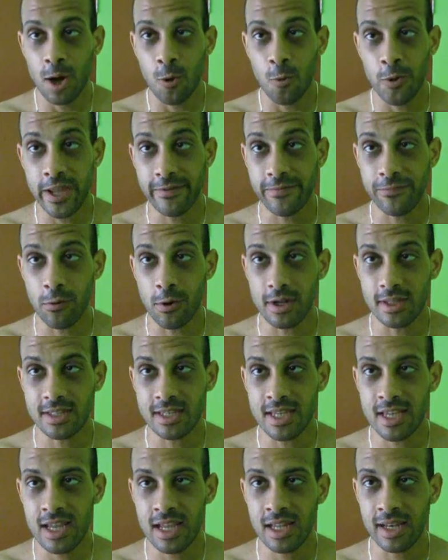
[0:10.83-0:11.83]
Week
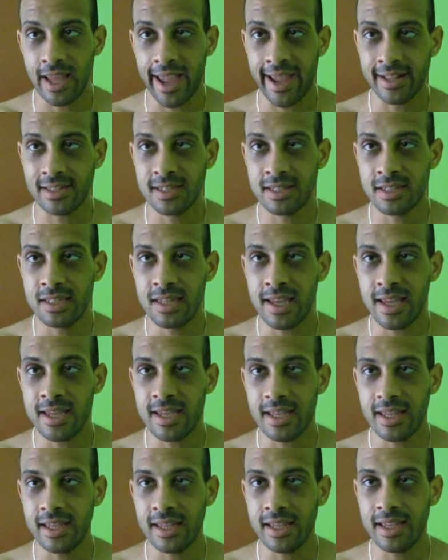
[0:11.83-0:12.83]
14, and today
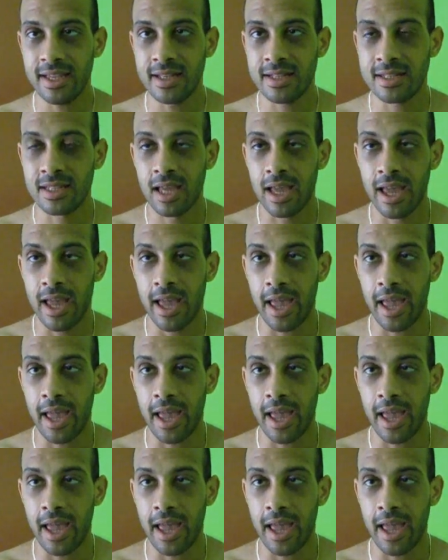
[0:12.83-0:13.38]
is